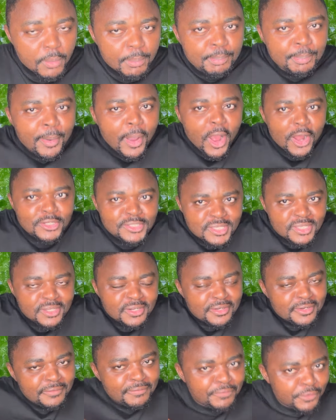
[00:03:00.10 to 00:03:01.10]
bus
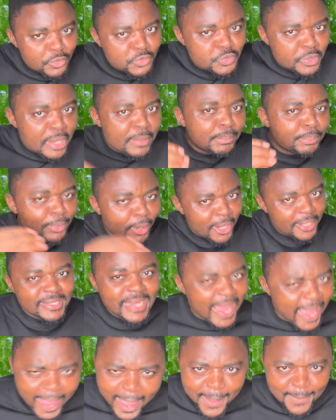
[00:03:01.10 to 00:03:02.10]
refused to employ
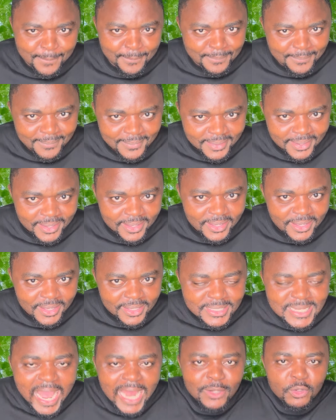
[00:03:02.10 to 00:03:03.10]
them.
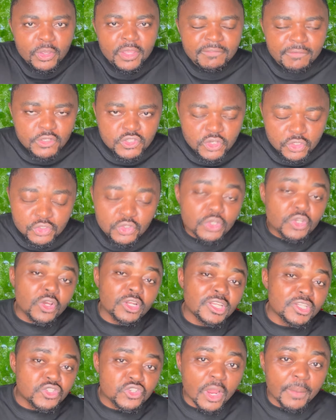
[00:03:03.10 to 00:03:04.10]
They are looking for, do you know
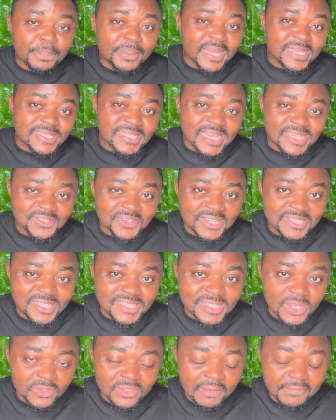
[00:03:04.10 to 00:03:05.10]
the joblessness rate in
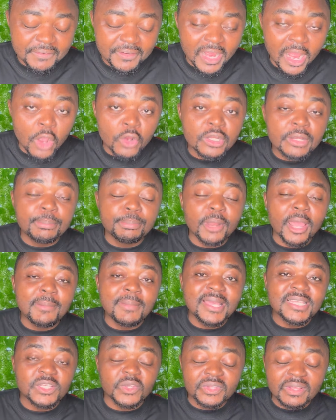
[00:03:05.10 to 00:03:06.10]
South Africa?
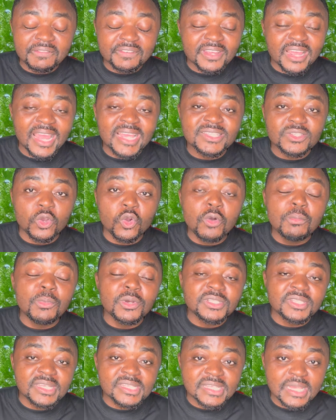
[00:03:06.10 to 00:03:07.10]
Unemployment in South Africa is
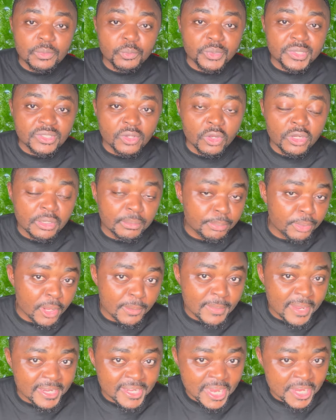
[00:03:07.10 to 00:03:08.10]
almost the same with
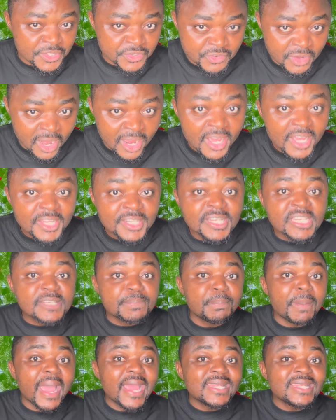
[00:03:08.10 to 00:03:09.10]
unemployment in Nigeria,
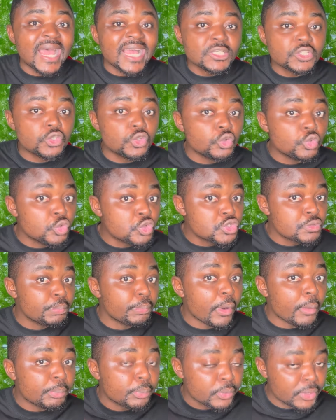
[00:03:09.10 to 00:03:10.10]
despite that huge
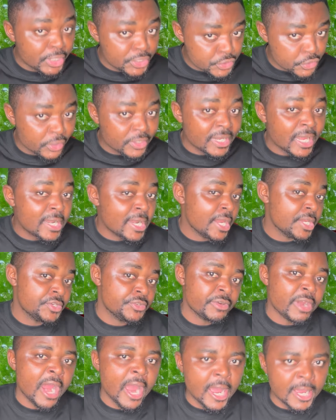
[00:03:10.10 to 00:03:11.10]
population that
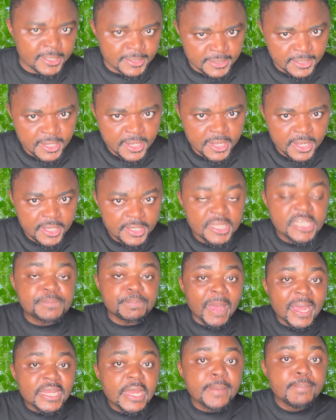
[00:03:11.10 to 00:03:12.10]
Nigeria has.
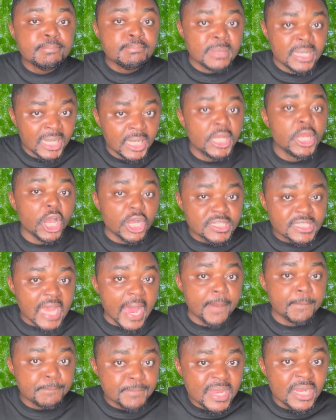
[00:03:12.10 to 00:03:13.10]
Despite the millions
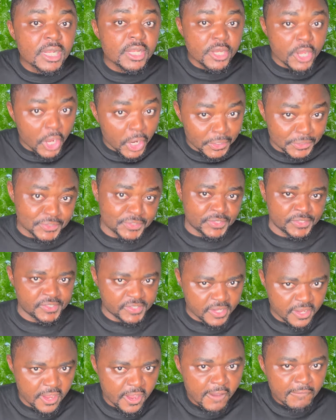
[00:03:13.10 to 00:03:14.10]
and millions.
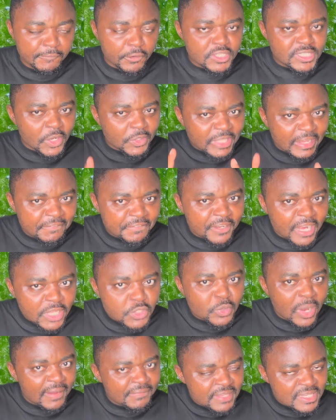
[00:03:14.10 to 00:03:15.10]
For South Africa
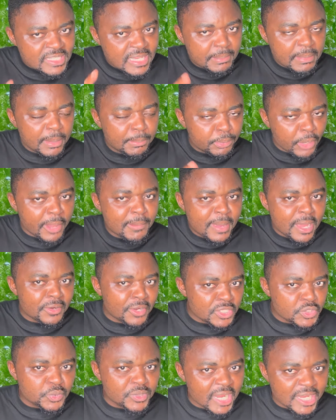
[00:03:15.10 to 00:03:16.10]
to have the same employment
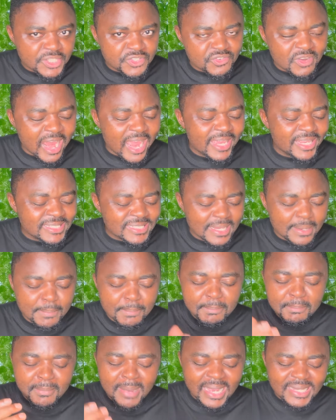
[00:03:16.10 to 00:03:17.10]
rate to Nigeria is a
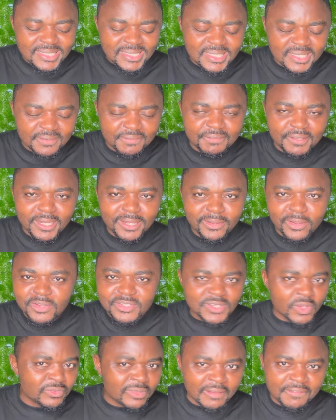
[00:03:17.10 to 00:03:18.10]
massive failure on
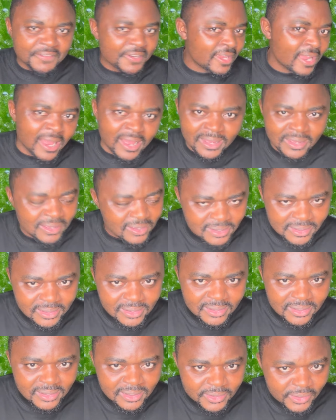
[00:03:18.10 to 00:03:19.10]
South Africa.
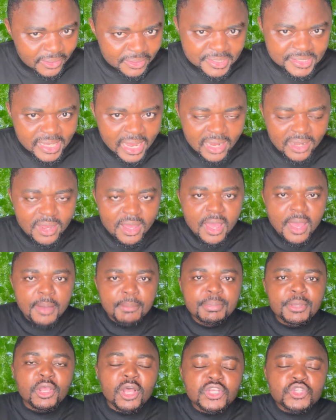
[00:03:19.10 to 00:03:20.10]
You understand?
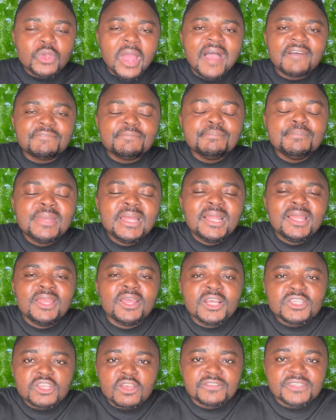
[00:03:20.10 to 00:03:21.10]
Because you have
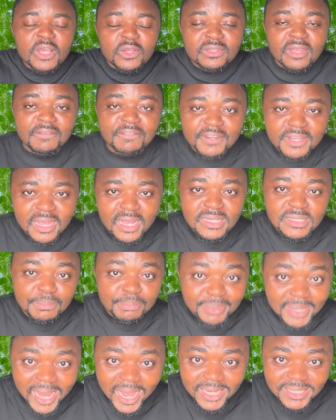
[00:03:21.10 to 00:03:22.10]
millions of South Africans,
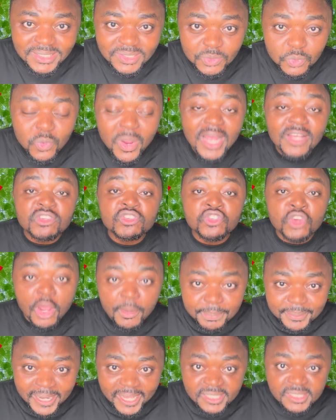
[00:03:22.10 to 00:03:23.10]
blacks, who are
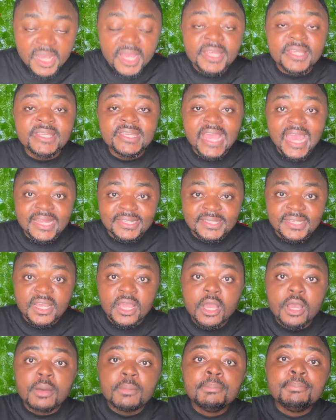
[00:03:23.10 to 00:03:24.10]
jobless.
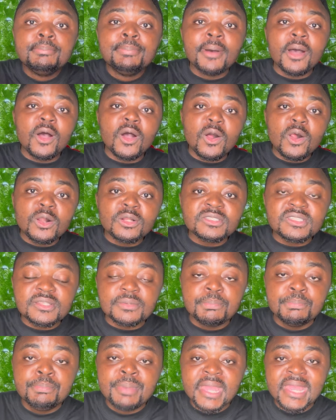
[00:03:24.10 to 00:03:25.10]
Yet, both
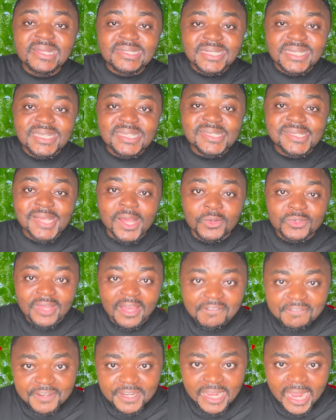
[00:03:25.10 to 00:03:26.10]
based in South
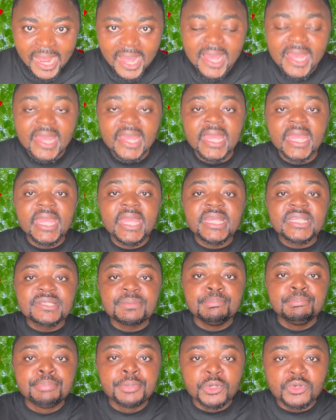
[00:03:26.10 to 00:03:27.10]
Africa is
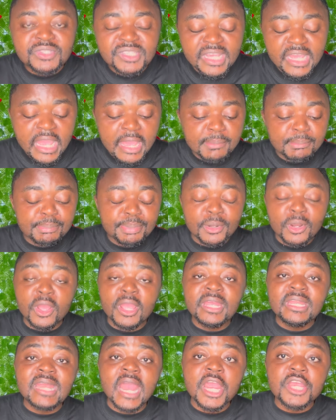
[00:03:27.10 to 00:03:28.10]
busy
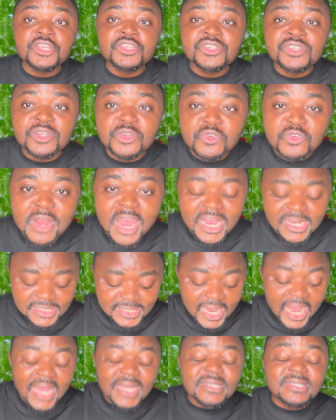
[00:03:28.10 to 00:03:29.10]
employing Nigerians
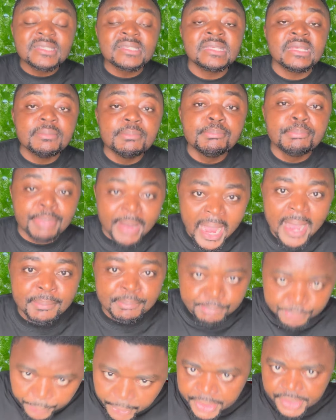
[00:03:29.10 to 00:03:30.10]
and
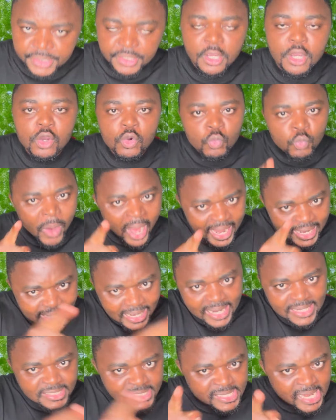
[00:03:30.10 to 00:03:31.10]
Zimbabweans. Why
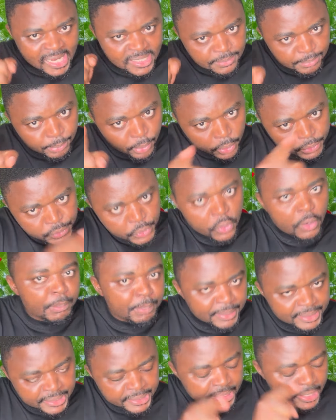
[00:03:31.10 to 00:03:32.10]
can't that bot
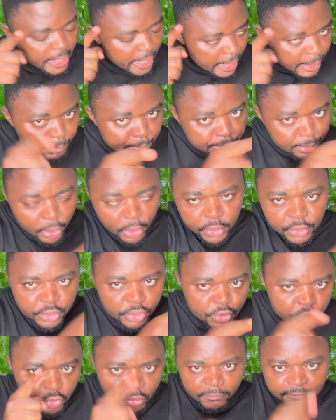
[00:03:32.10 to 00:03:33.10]
company employ
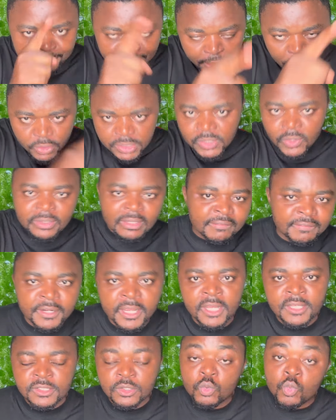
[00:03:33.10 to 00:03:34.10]
your fellow South
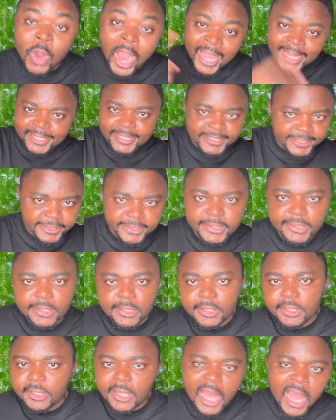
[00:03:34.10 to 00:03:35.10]
Africans? Why?
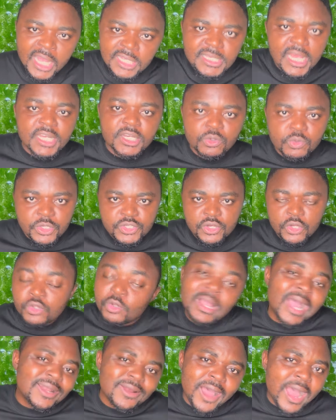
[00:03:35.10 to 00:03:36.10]
Answer the question. You
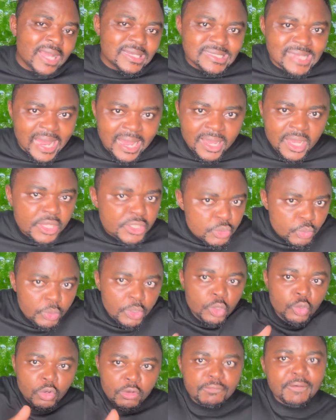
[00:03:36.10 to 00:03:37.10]
cannot answer. You will
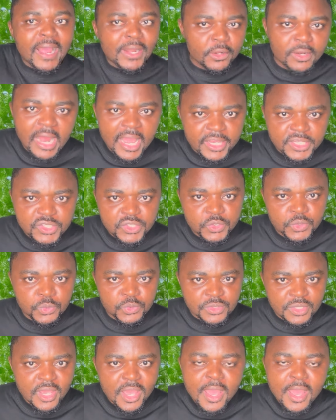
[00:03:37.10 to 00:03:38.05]
look for another excuse.